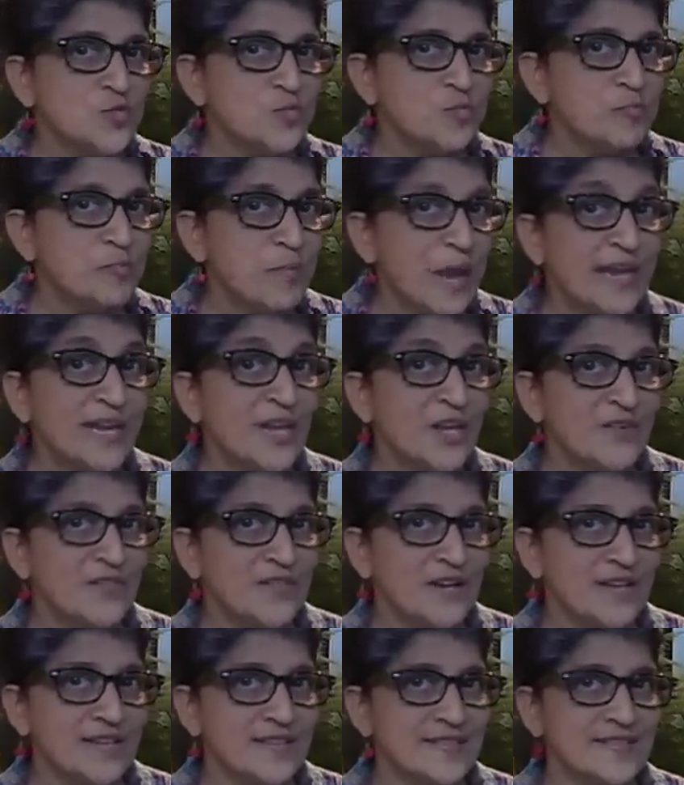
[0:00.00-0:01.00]
many of
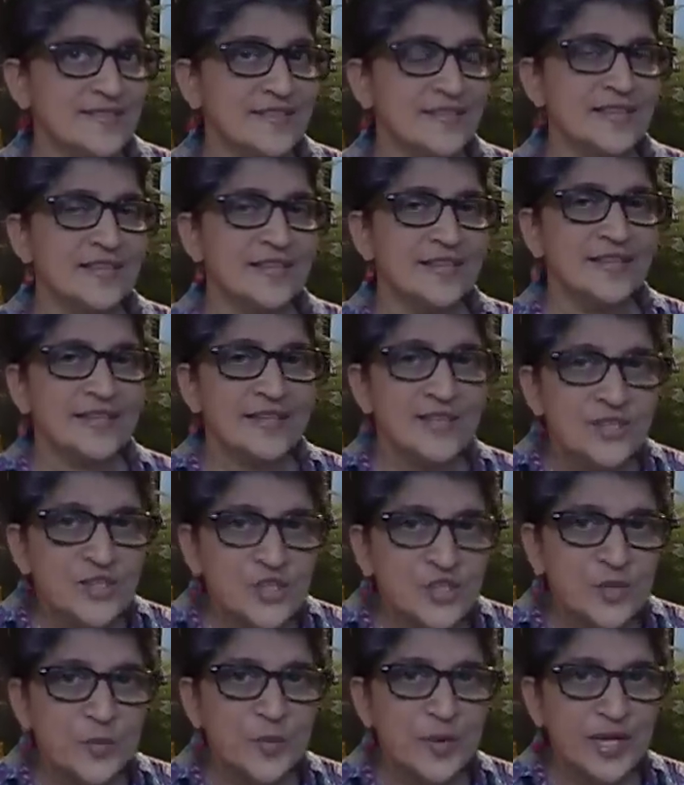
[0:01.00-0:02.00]
us
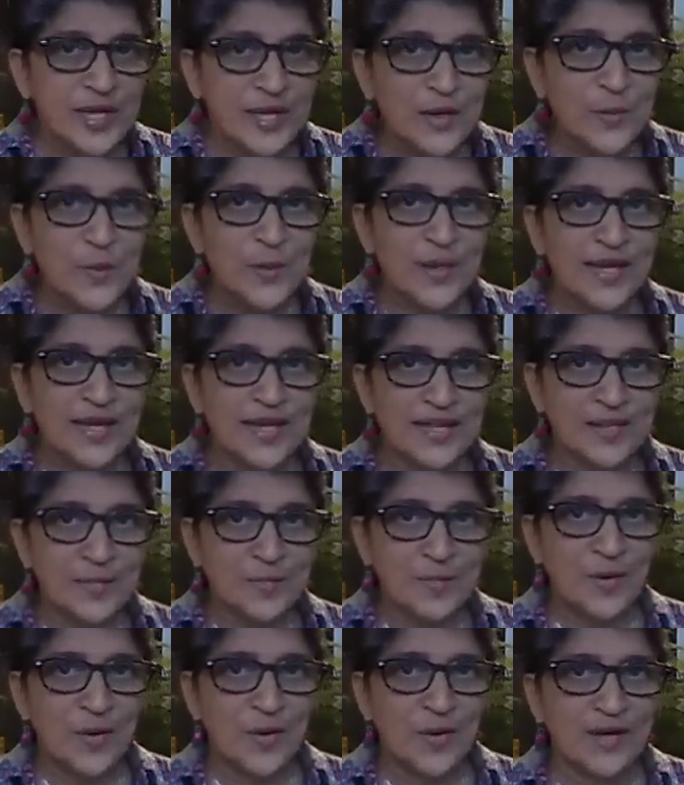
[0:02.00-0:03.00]
chipping away at the
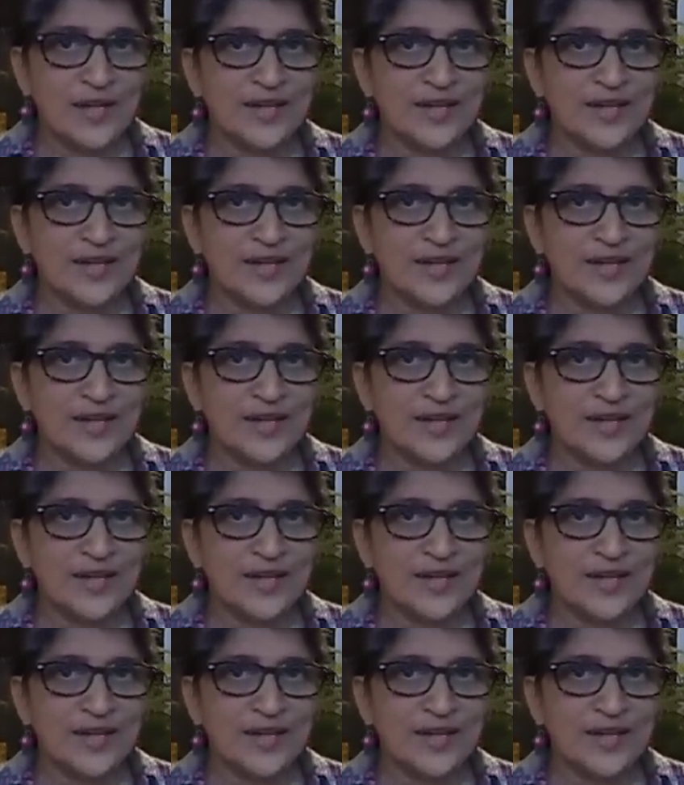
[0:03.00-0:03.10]
block.